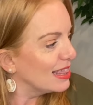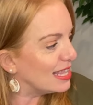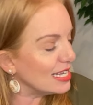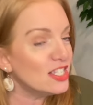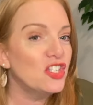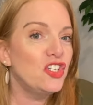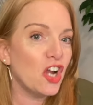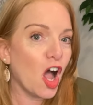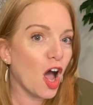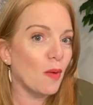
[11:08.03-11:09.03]
This
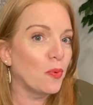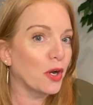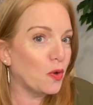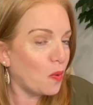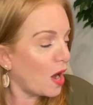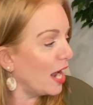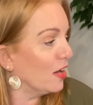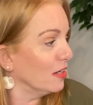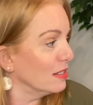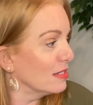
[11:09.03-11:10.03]
job
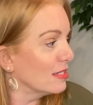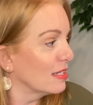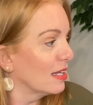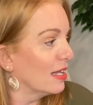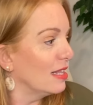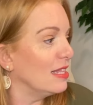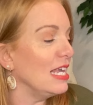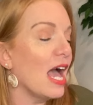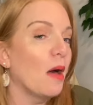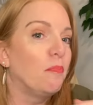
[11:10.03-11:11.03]
requires
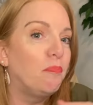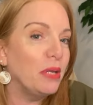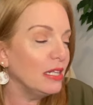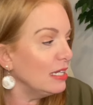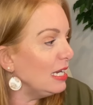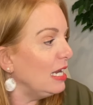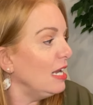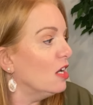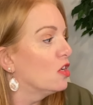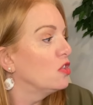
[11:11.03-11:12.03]
the
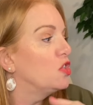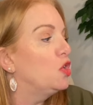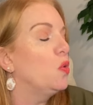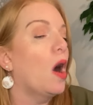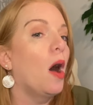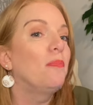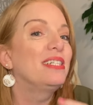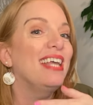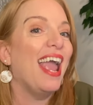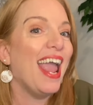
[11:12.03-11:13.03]
ability to
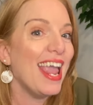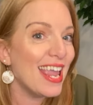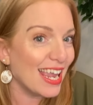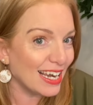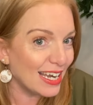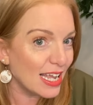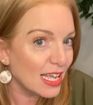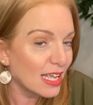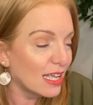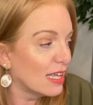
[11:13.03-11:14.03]
obtain
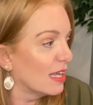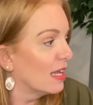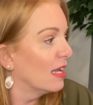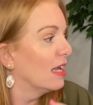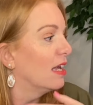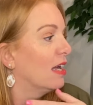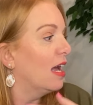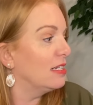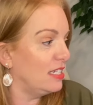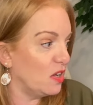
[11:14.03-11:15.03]

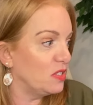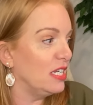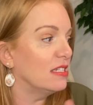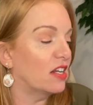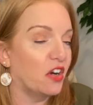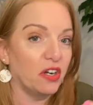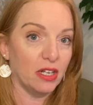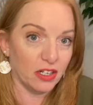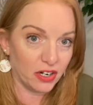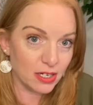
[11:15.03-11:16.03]
a DoD security
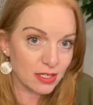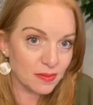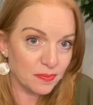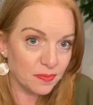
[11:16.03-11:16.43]
clearance.